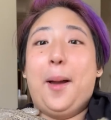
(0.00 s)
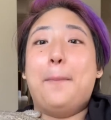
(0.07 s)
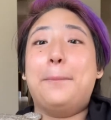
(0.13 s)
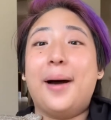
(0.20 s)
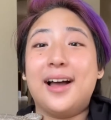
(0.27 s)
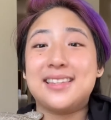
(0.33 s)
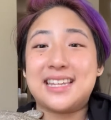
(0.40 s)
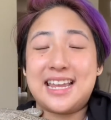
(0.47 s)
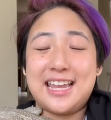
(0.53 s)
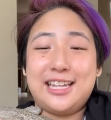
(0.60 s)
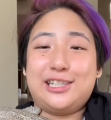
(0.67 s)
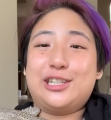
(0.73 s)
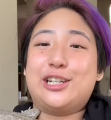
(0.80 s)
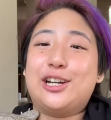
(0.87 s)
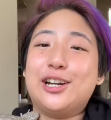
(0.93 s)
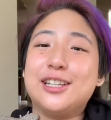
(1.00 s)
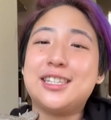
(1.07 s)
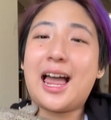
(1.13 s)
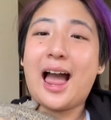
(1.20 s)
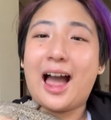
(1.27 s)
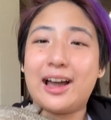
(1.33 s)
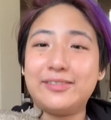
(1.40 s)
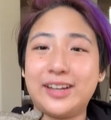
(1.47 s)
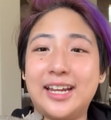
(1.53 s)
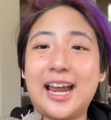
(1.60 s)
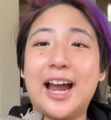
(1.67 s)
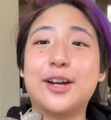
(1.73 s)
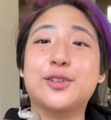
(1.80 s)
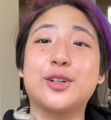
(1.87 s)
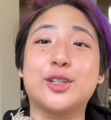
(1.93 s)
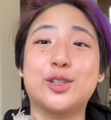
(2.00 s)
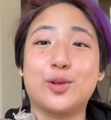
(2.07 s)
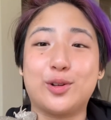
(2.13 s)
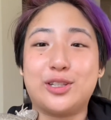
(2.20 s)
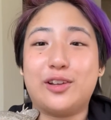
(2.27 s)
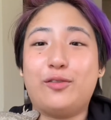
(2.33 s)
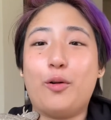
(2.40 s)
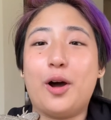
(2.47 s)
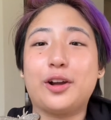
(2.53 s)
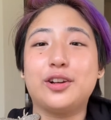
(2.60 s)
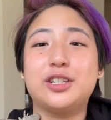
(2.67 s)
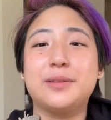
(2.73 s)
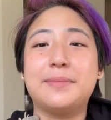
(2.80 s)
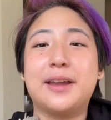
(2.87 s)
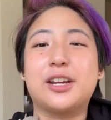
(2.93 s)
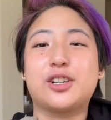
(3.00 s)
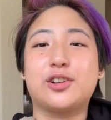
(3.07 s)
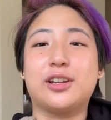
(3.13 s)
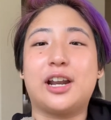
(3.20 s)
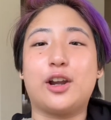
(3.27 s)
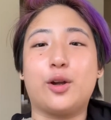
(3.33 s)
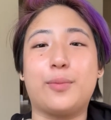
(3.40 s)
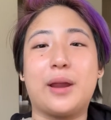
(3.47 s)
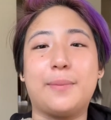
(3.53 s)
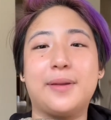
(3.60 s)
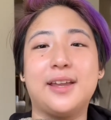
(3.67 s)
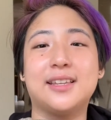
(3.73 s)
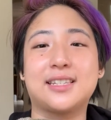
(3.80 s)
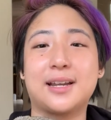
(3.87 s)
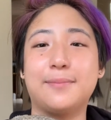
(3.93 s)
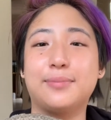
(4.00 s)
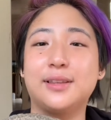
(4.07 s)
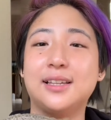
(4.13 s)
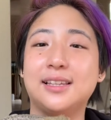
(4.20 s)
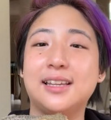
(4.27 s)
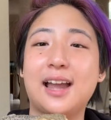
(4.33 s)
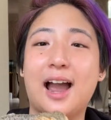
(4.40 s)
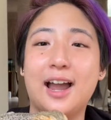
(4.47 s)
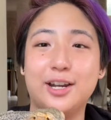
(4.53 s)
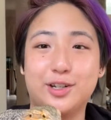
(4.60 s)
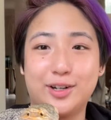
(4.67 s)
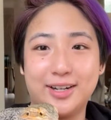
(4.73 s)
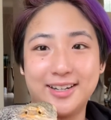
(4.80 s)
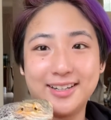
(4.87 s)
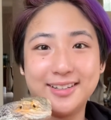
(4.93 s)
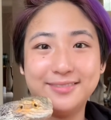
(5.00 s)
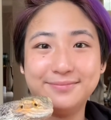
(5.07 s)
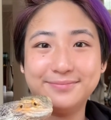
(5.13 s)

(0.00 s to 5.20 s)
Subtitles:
but it's good to have an extra source of water to make sure that your baby is completely hydrated.